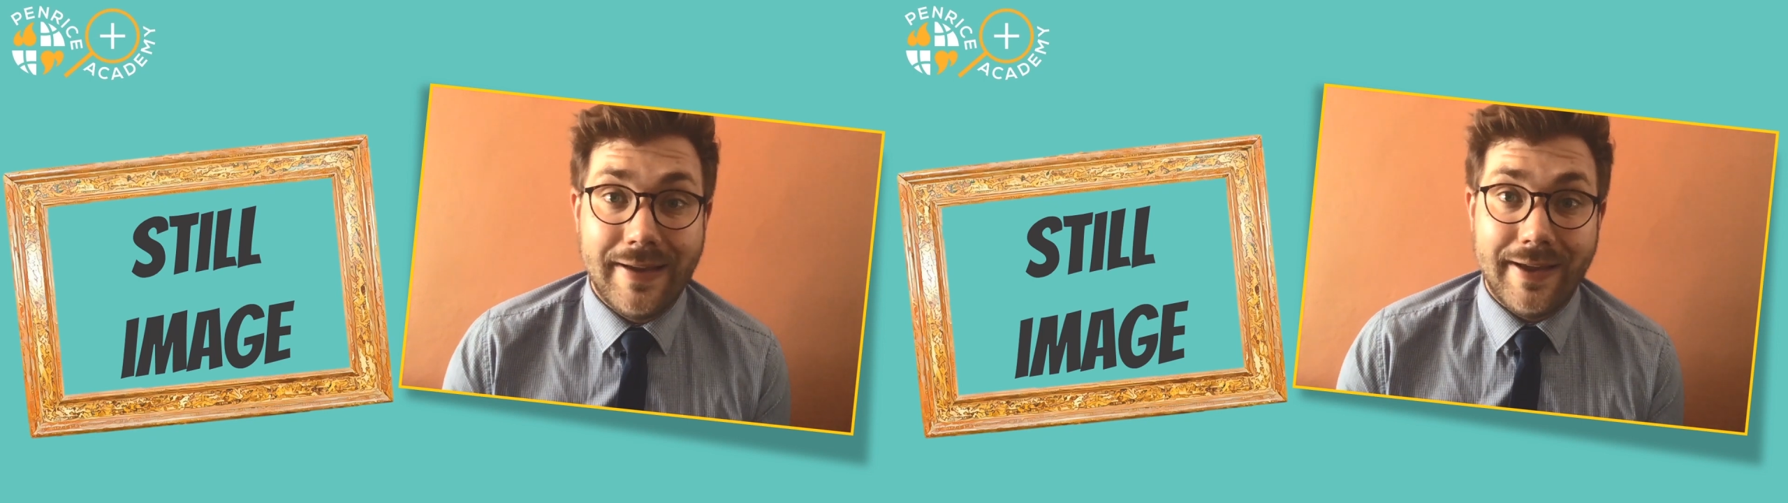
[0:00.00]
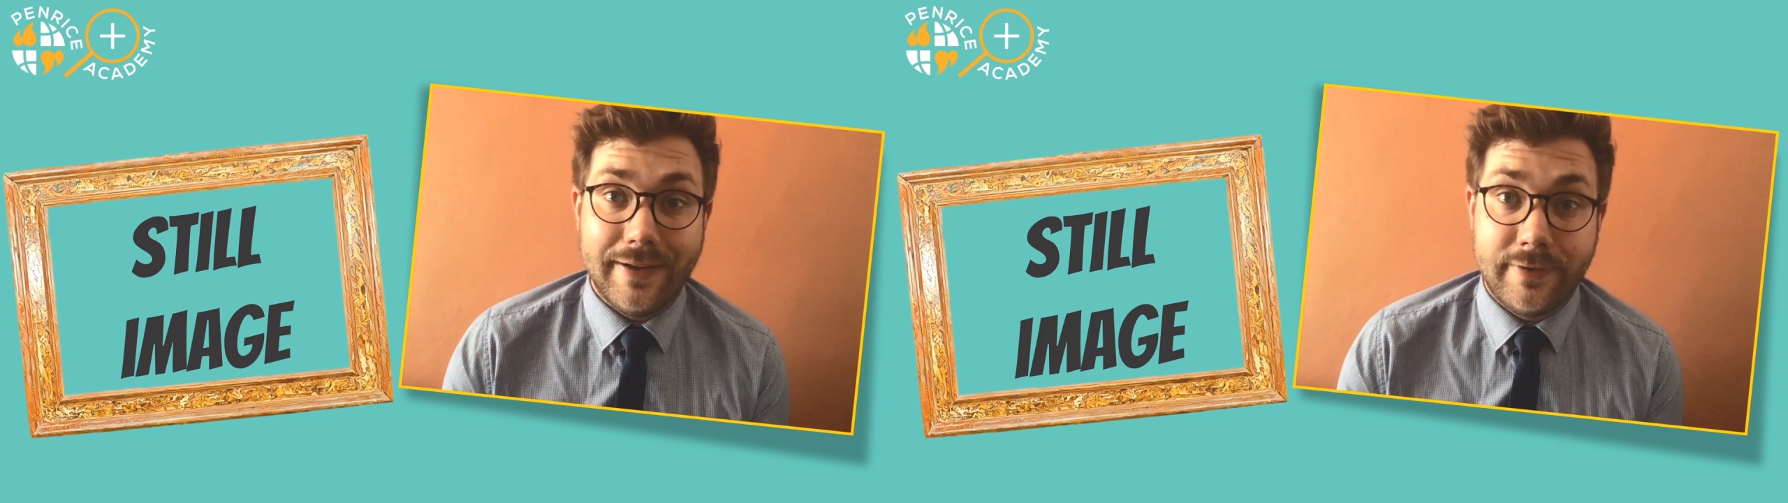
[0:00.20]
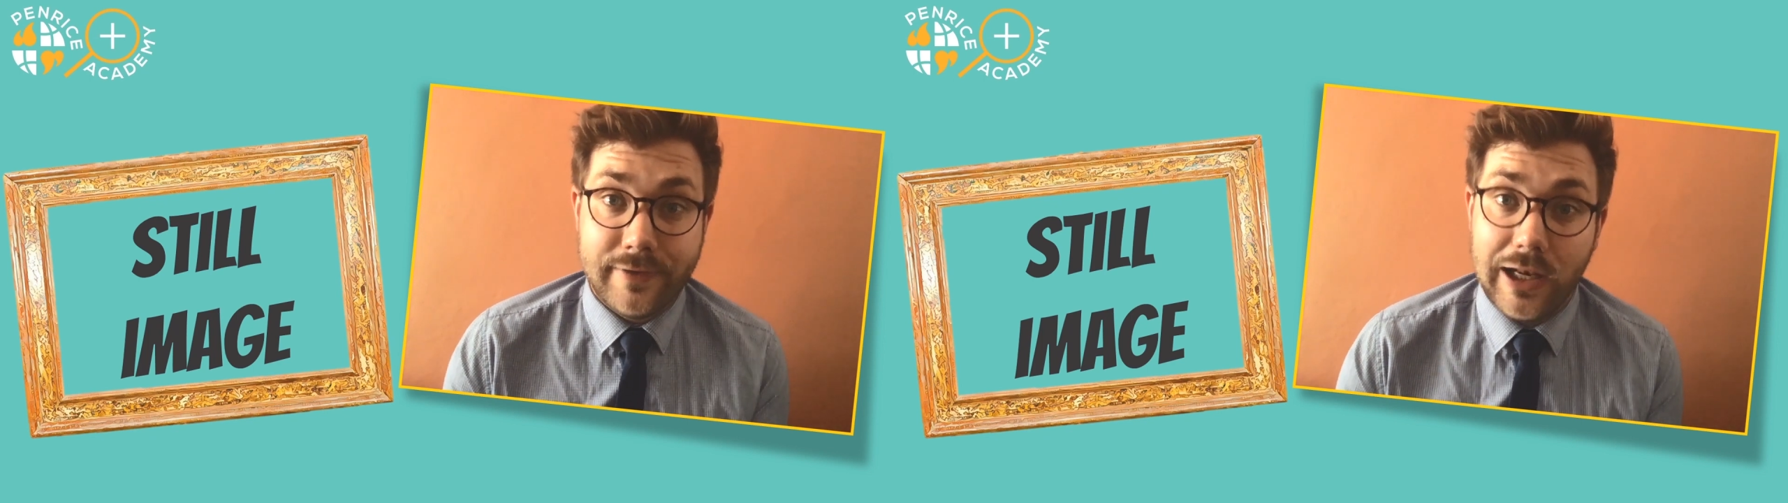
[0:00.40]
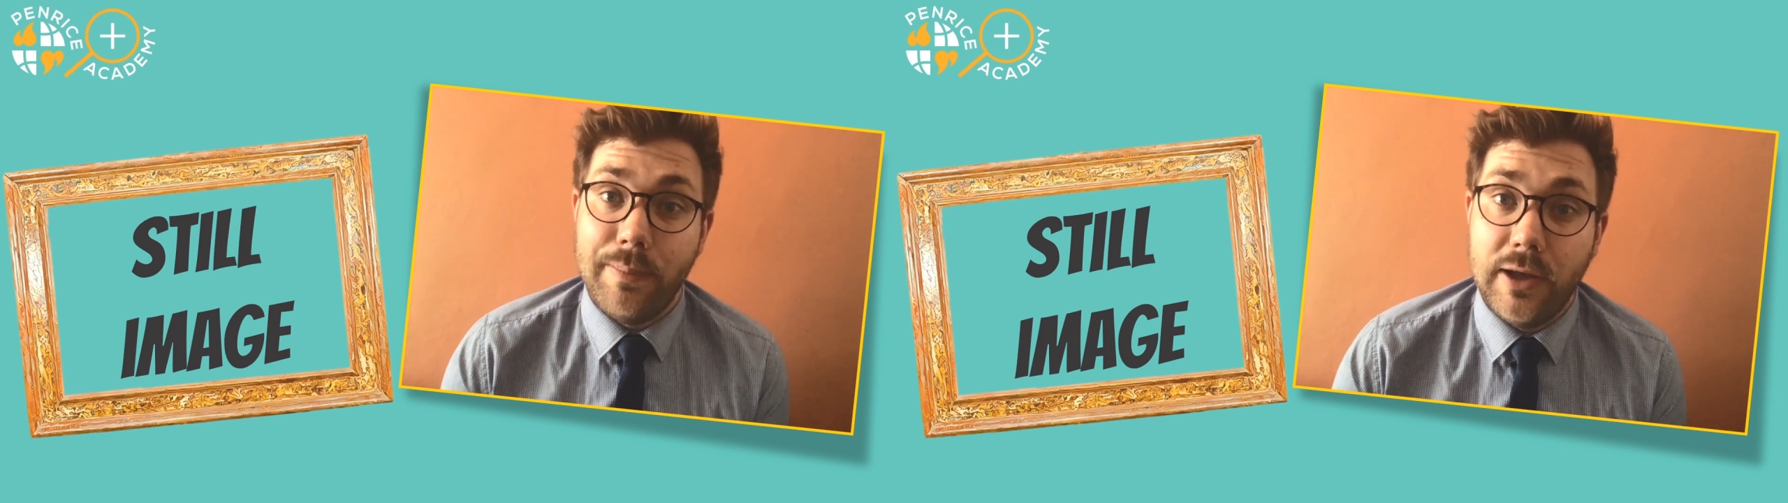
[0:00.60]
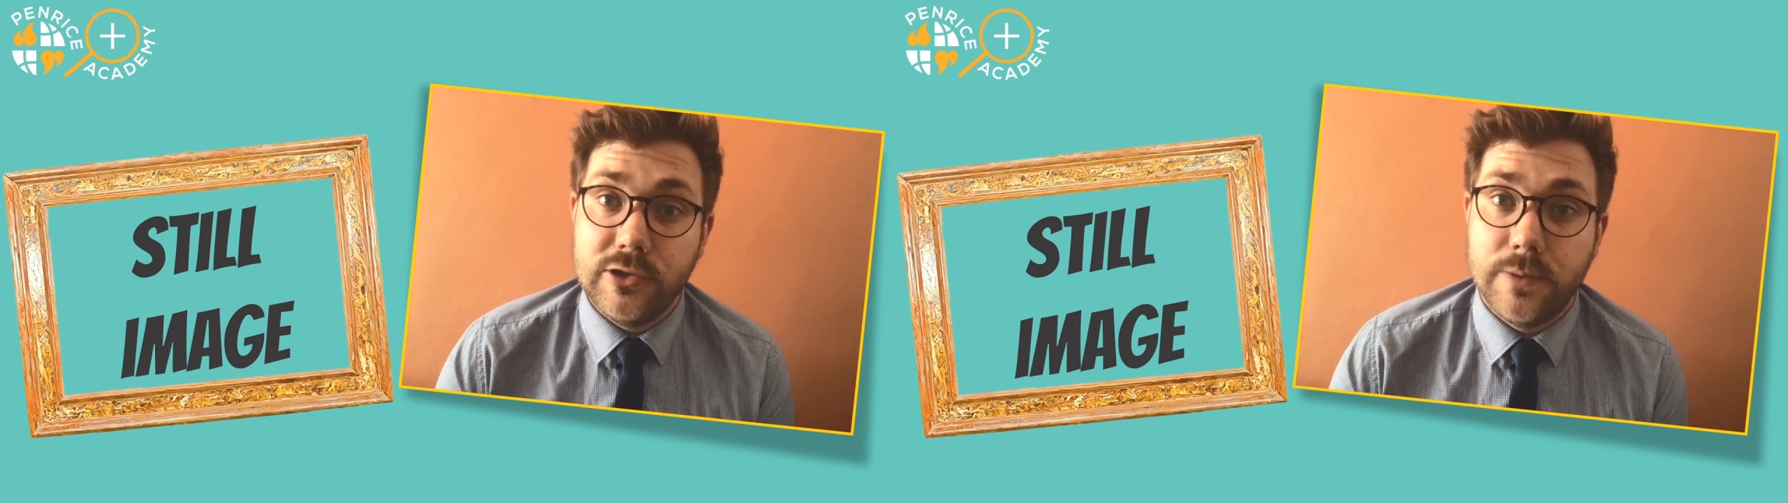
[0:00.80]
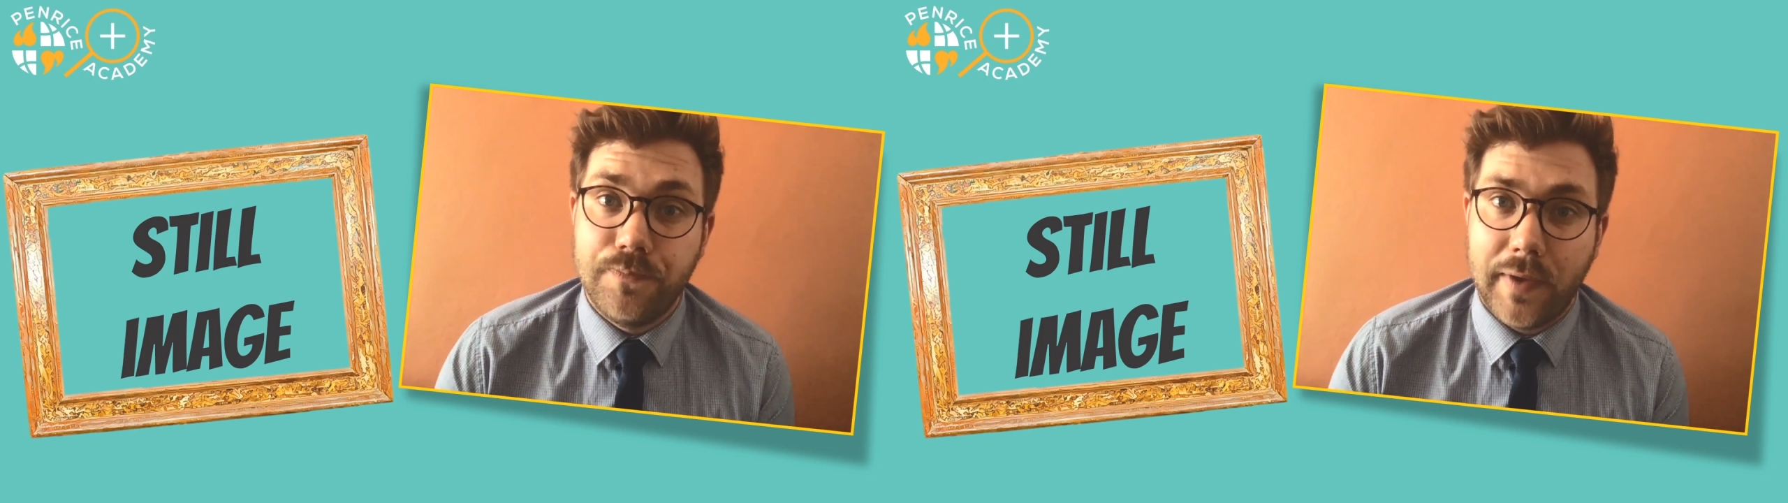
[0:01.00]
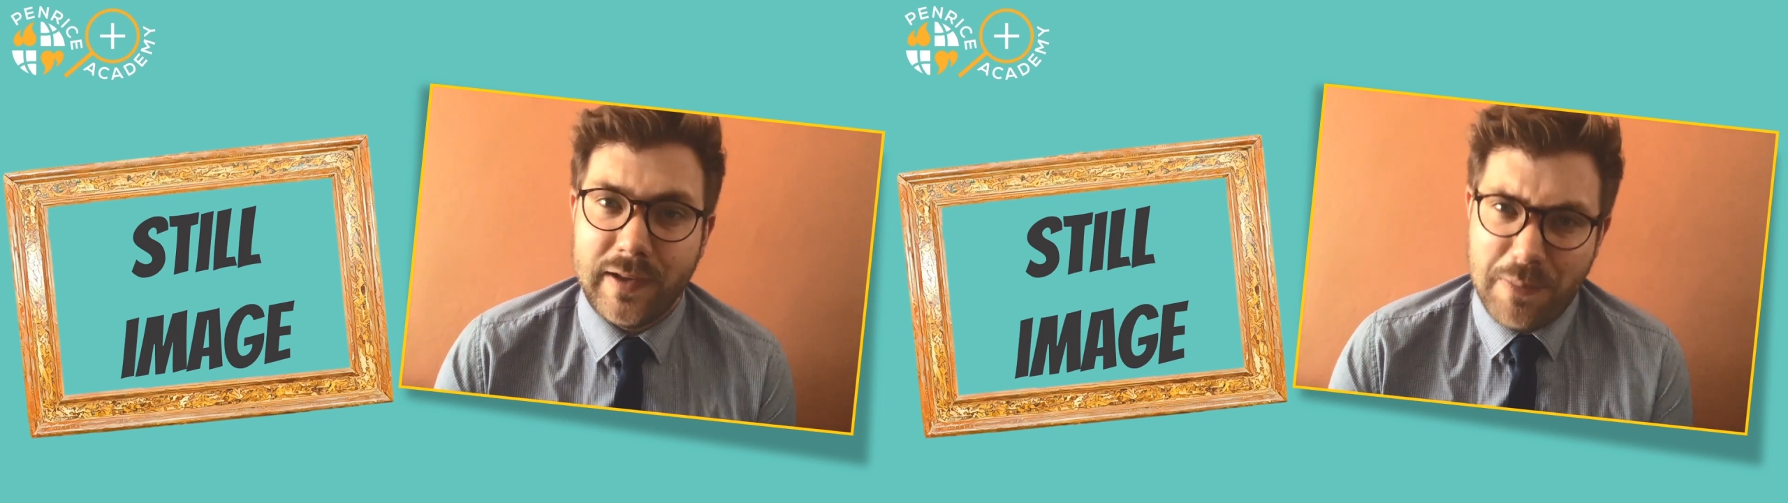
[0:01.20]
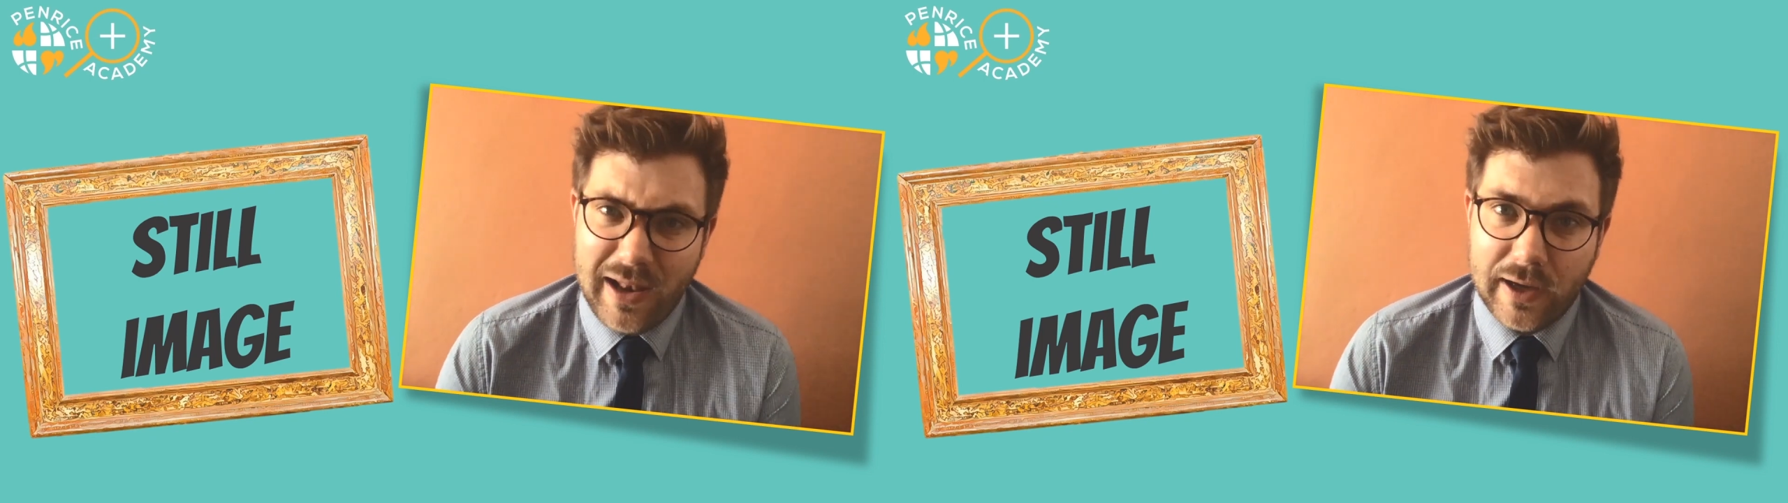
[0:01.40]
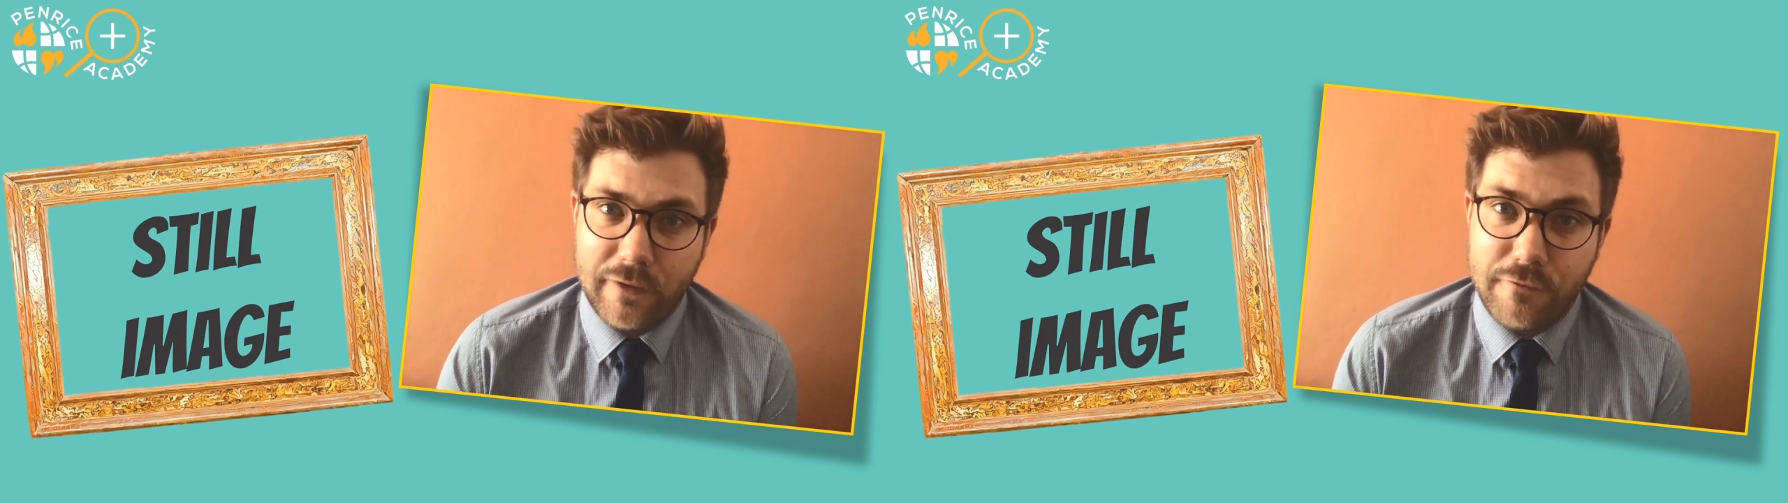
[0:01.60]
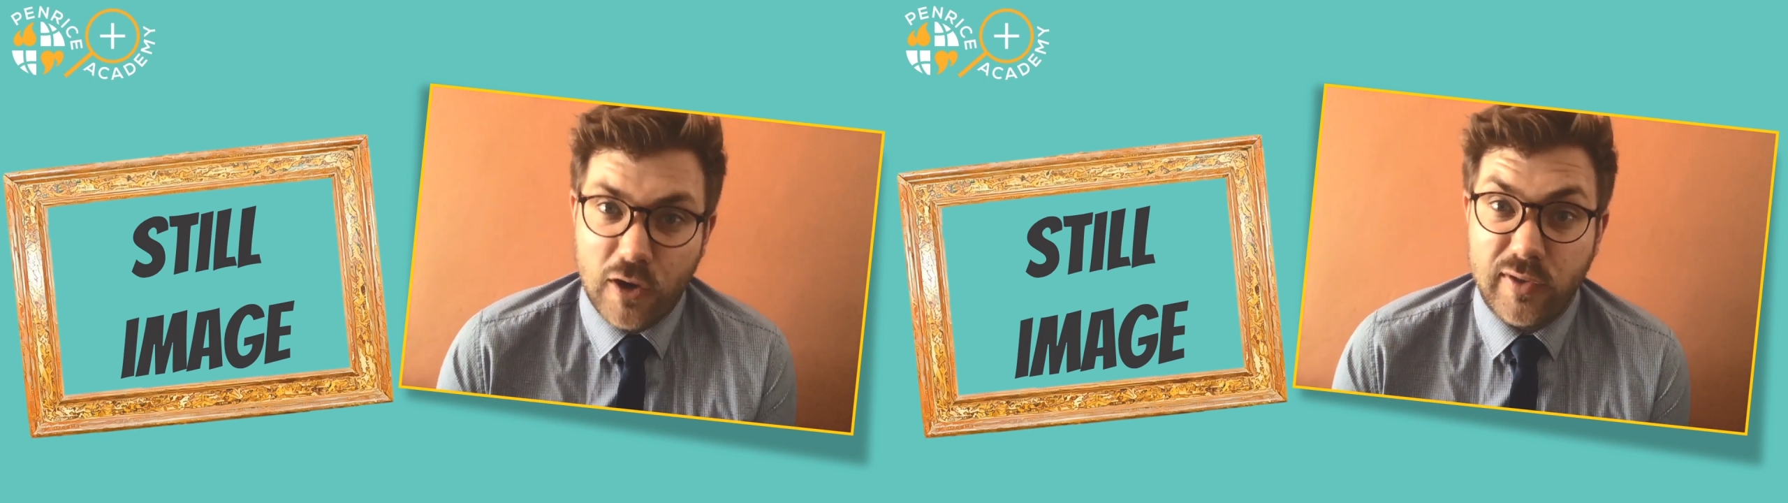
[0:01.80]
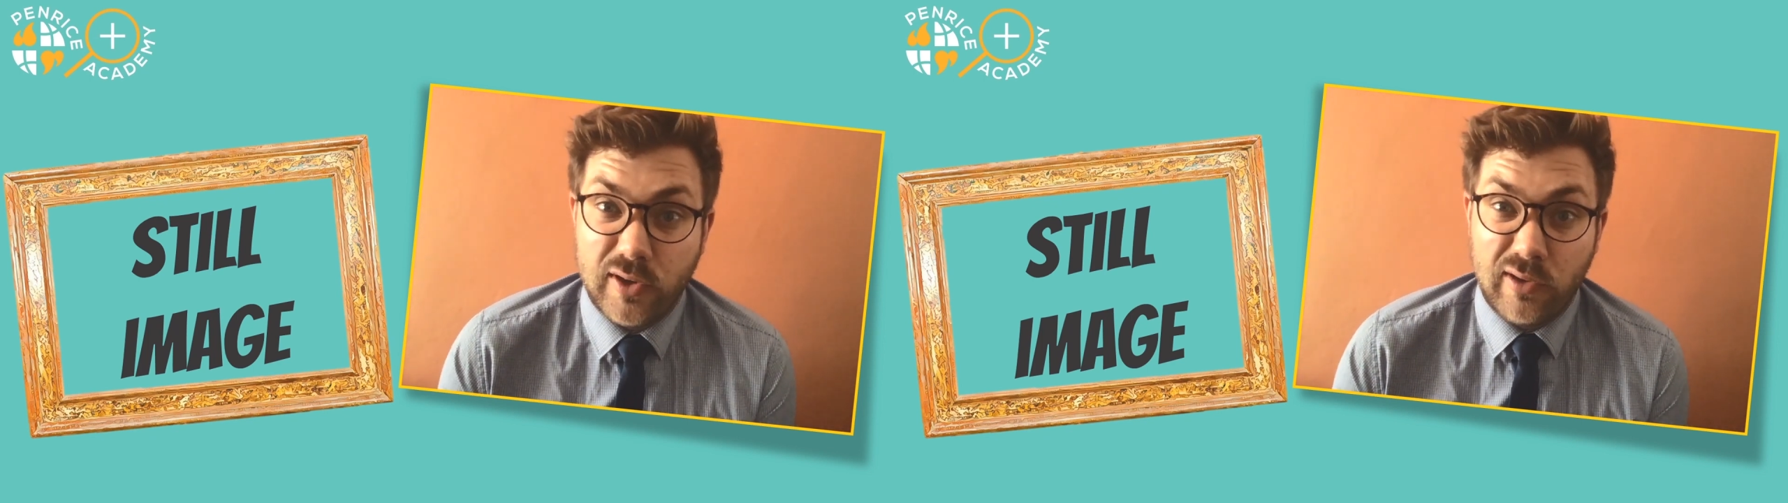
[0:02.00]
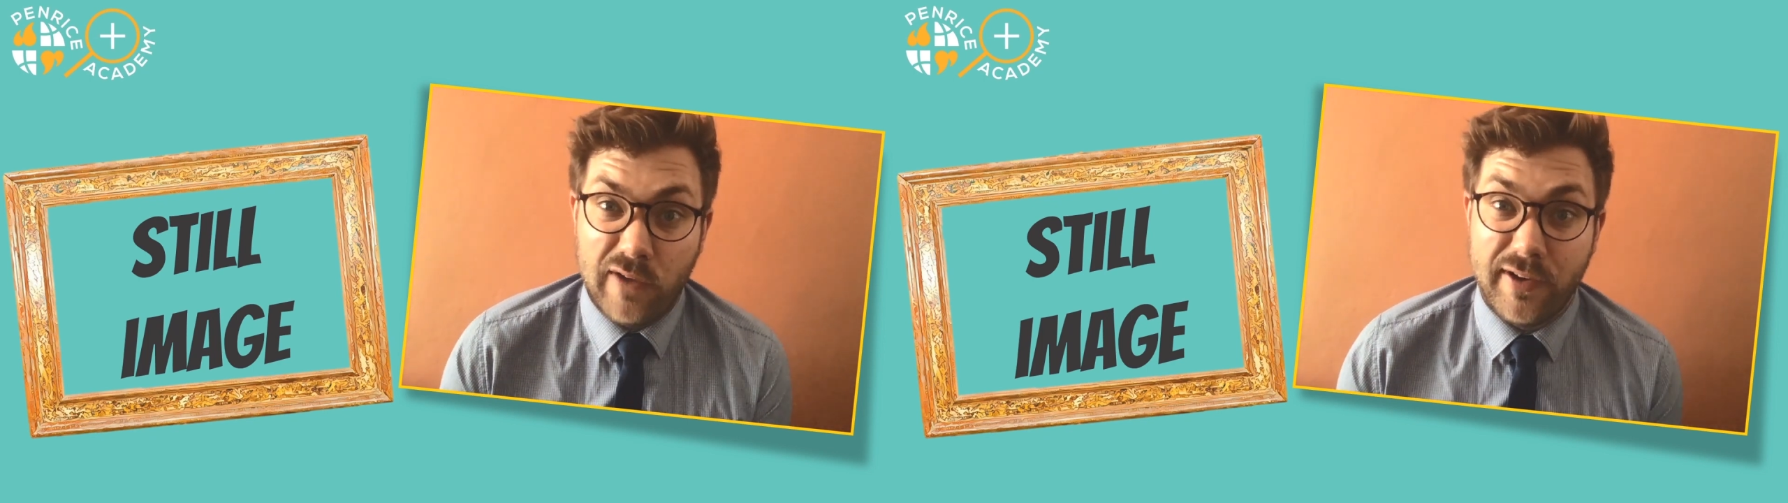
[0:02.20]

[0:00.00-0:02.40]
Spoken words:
A still image is a bit like a photograph,